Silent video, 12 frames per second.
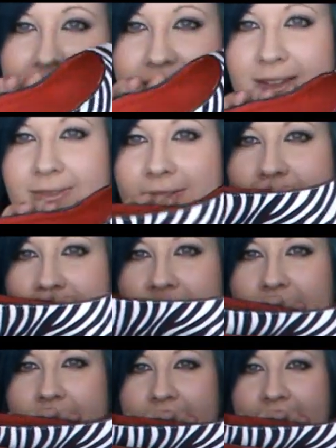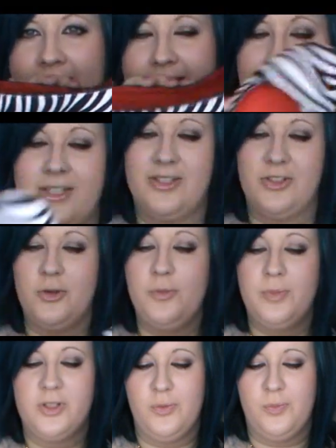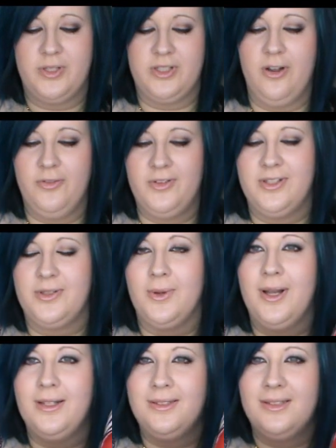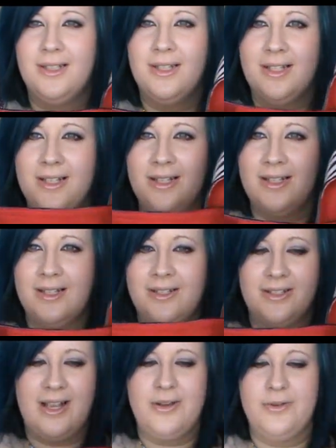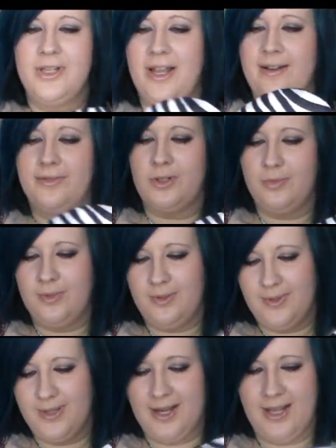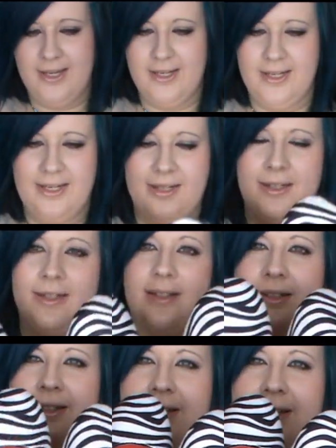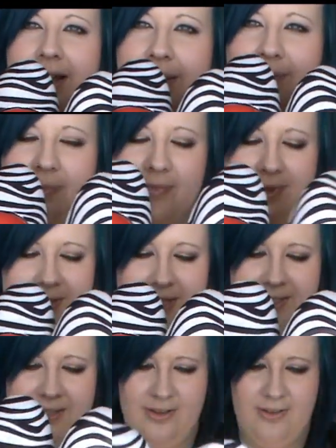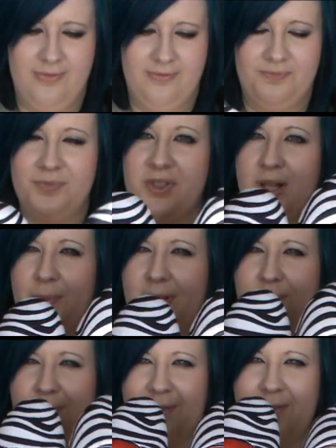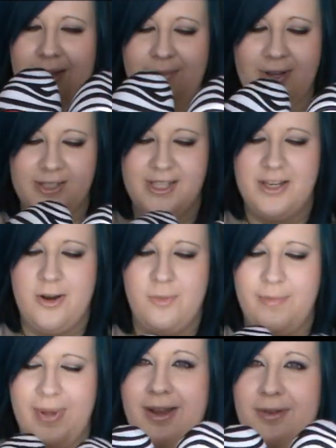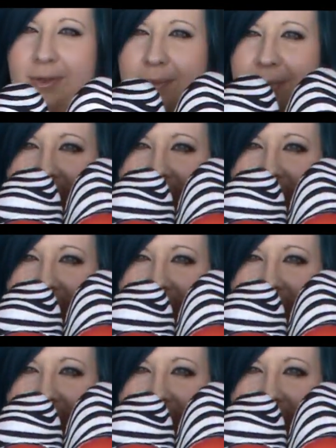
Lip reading: They're very, very nice. They're super, super soft as well. I usually have trouble with, like, these sort of slobbing off my feet because they don't bend with my